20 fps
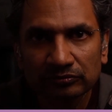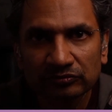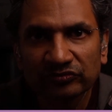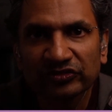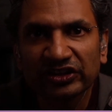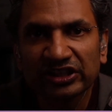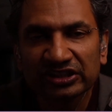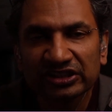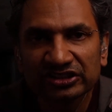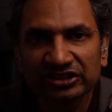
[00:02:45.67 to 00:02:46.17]

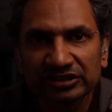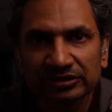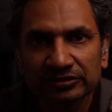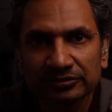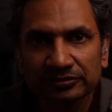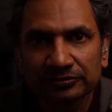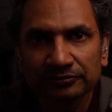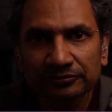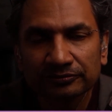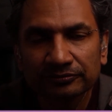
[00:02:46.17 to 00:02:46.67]
This,
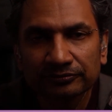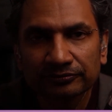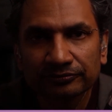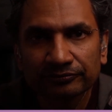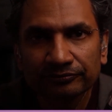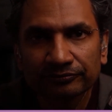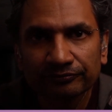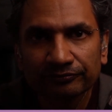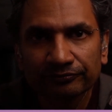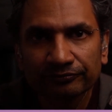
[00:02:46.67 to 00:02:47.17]

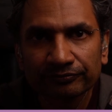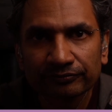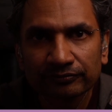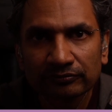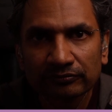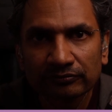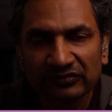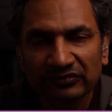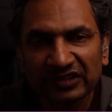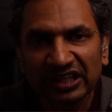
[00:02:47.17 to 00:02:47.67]

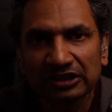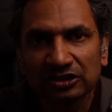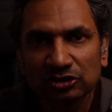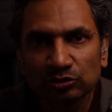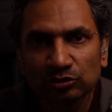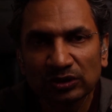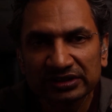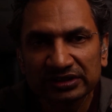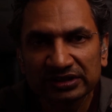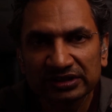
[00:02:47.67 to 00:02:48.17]
in
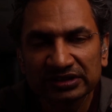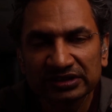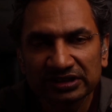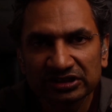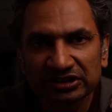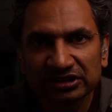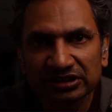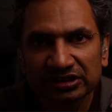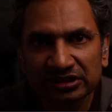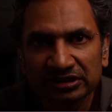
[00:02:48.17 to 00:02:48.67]

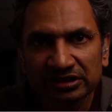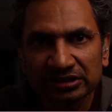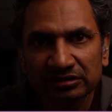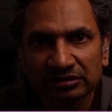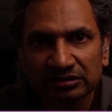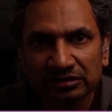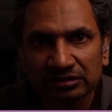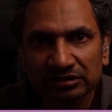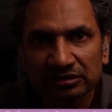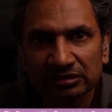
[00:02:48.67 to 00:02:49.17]
2016,
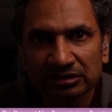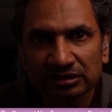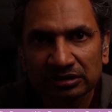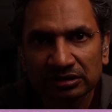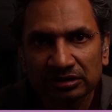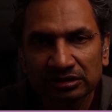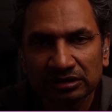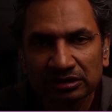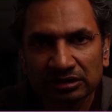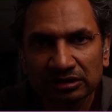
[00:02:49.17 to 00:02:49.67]

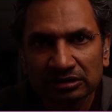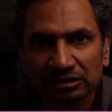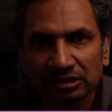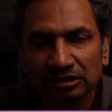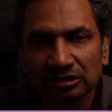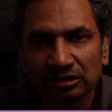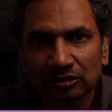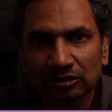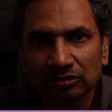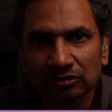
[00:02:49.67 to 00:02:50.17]
the
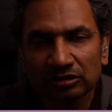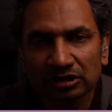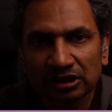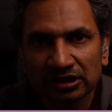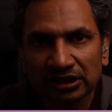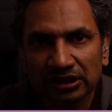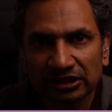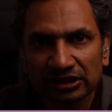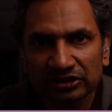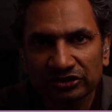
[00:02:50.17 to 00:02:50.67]
local
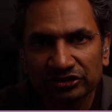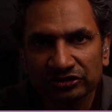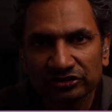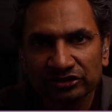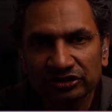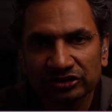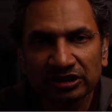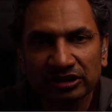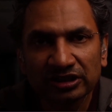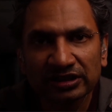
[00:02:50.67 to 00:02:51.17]

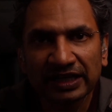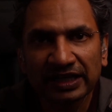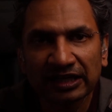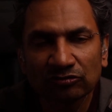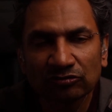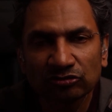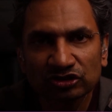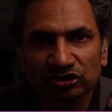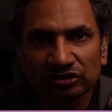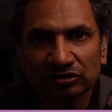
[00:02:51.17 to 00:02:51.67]
elections, the
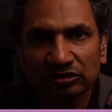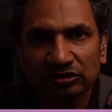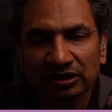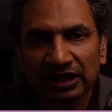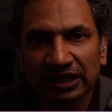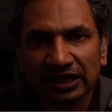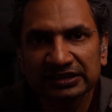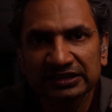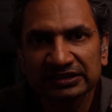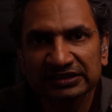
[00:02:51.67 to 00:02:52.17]
council
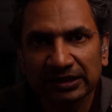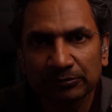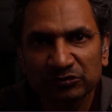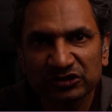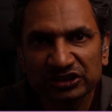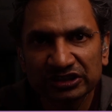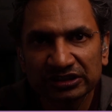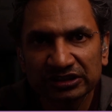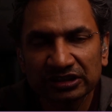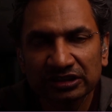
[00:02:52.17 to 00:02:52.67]

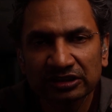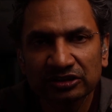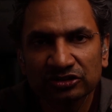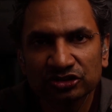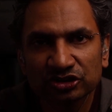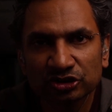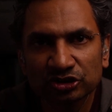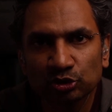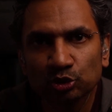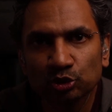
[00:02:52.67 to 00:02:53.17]
attempted
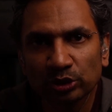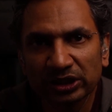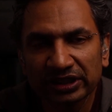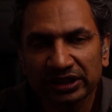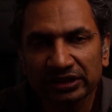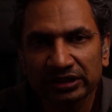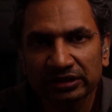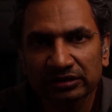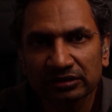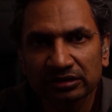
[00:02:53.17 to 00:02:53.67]
to
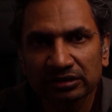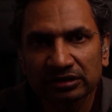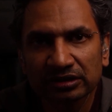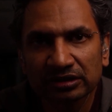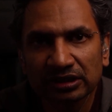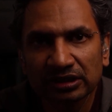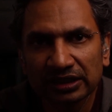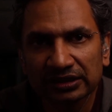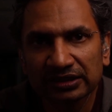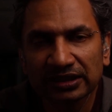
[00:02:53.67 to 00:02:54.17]
rig
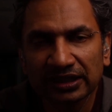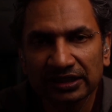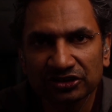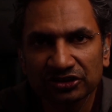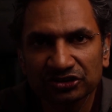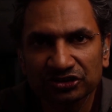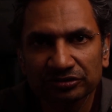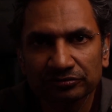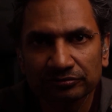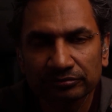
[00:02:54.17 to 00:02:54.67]
an
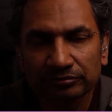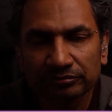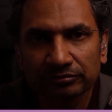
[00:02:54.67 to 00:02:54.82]
election.